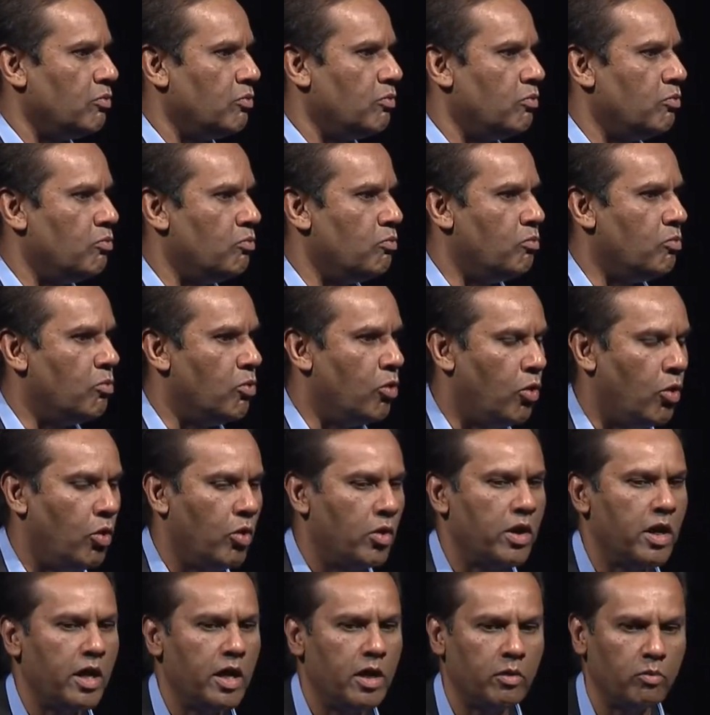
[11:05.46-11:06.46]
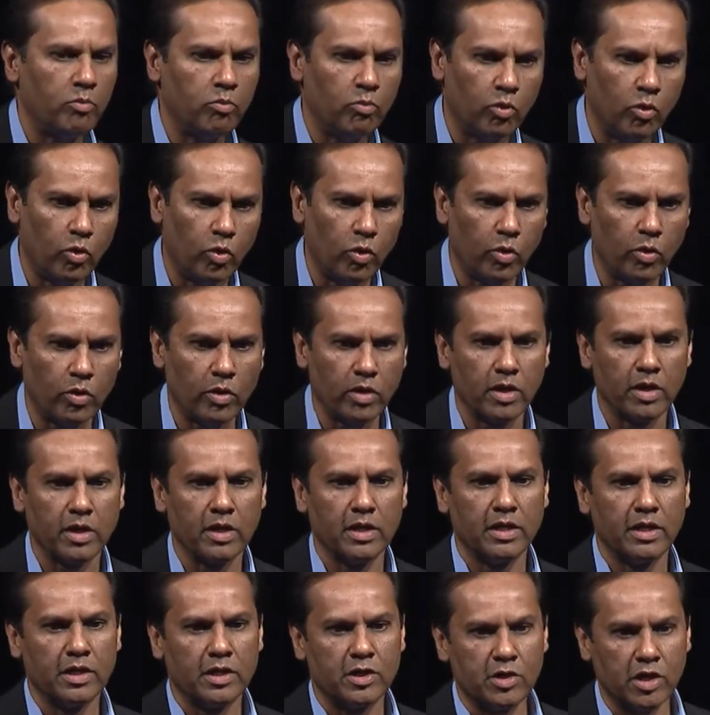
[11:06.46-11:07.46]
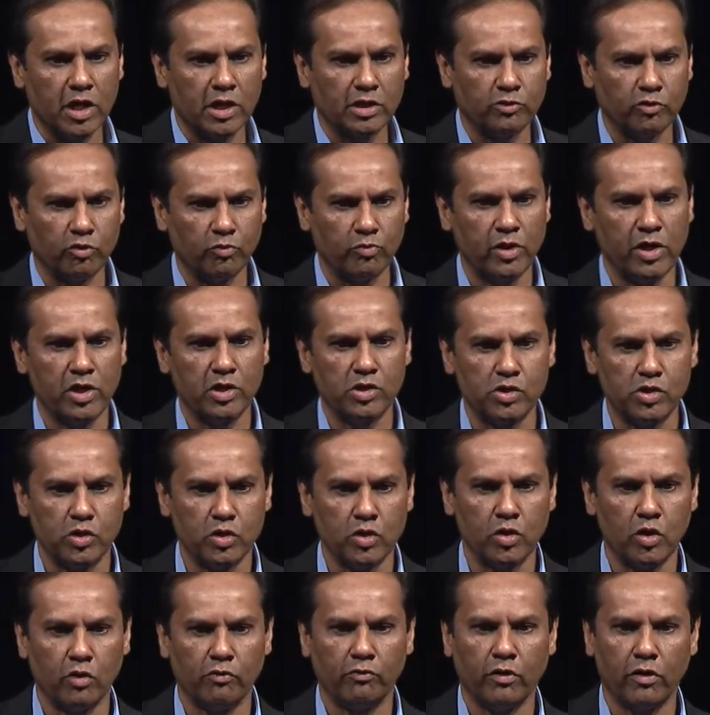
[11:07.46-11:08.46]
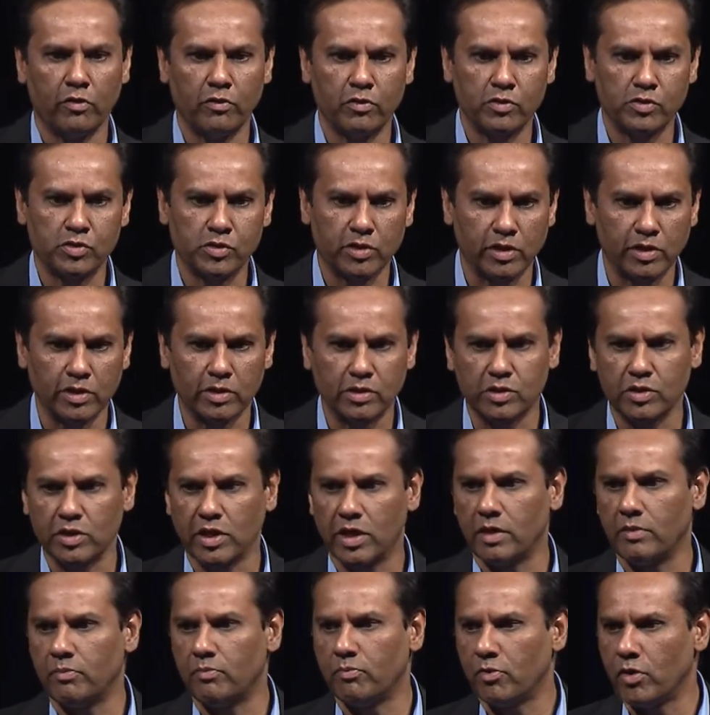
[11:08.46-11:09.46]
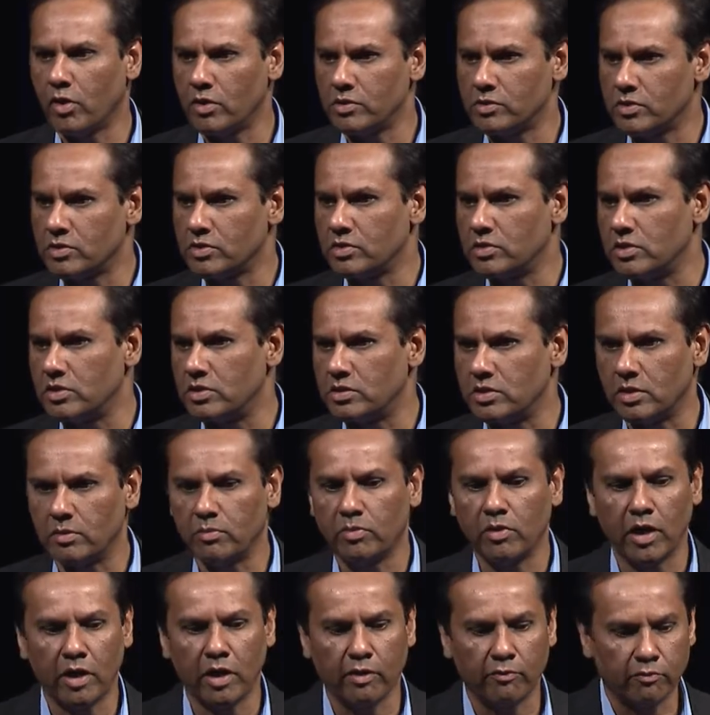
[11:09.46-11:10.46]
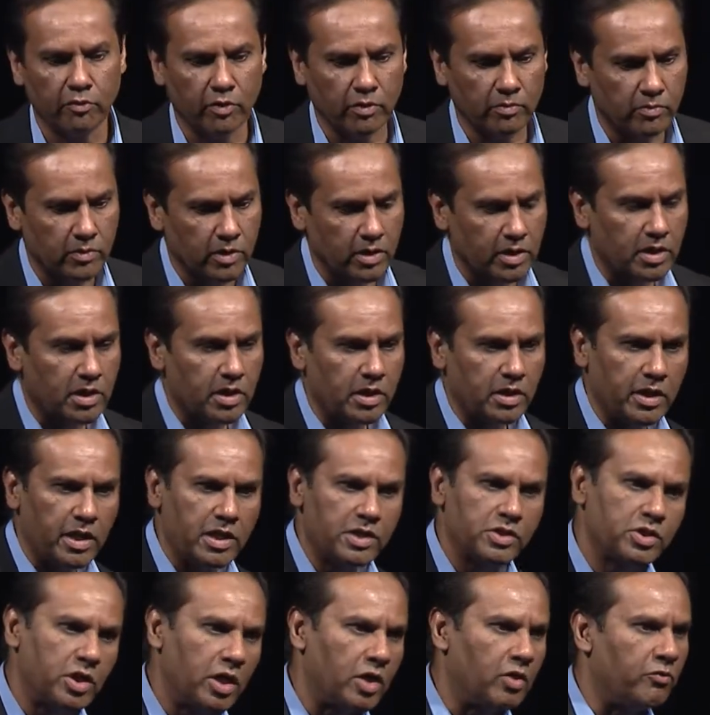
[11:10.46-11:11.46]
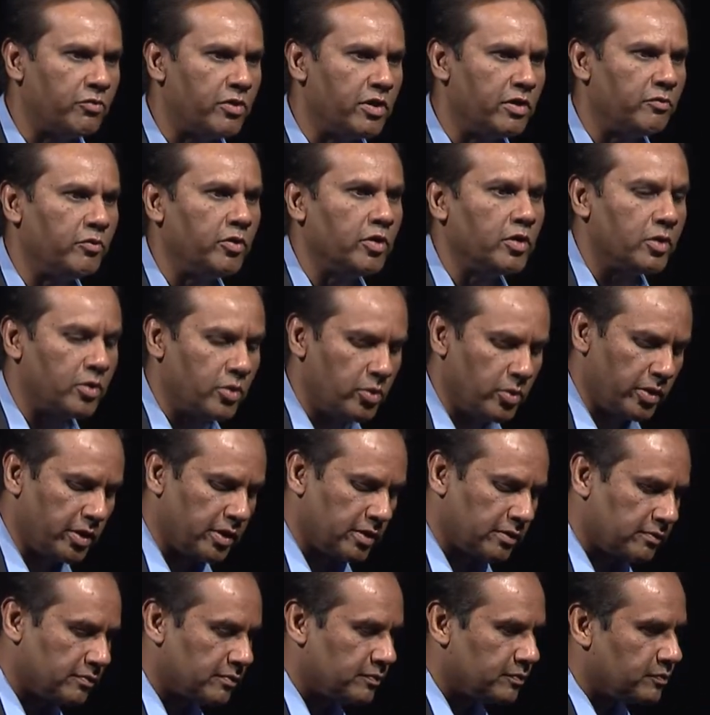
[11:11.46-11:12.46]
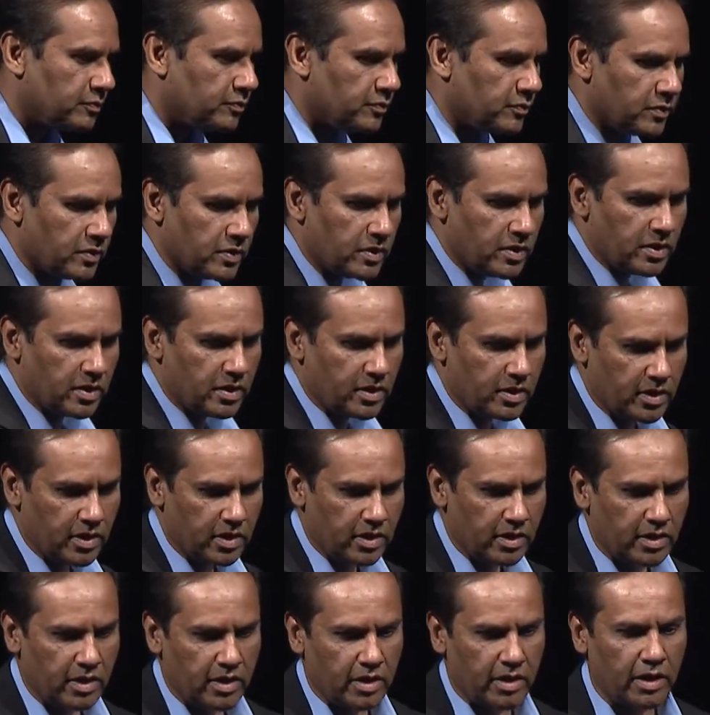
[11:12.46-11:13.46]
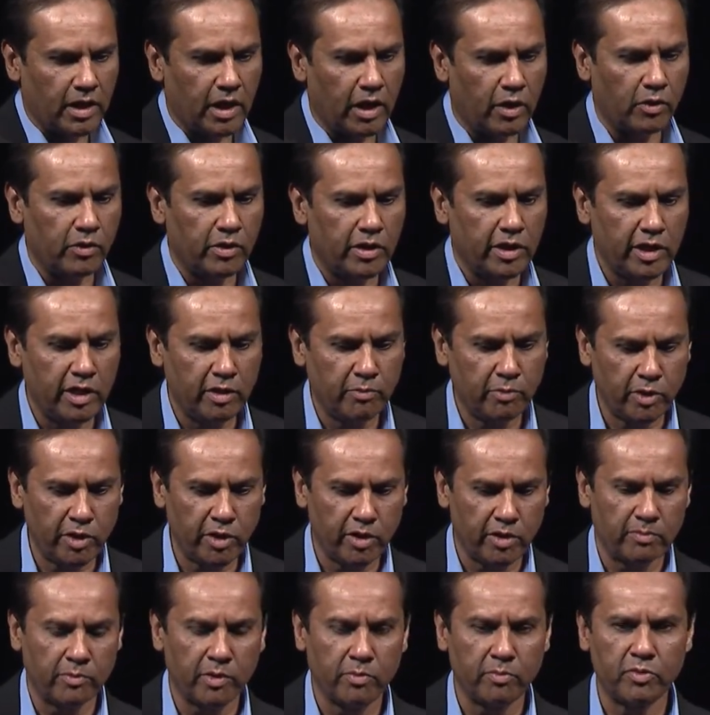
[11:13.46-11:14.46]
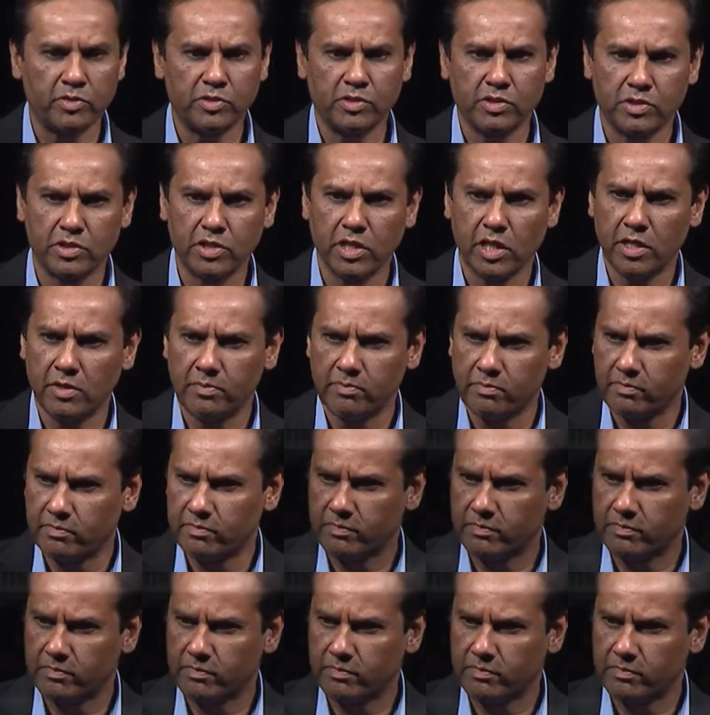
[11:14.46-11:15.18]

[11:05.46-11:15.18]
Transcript: more and more transformation of our skill set, processes, and platform. That's kind of where we are going. Now, anybody remembers this game?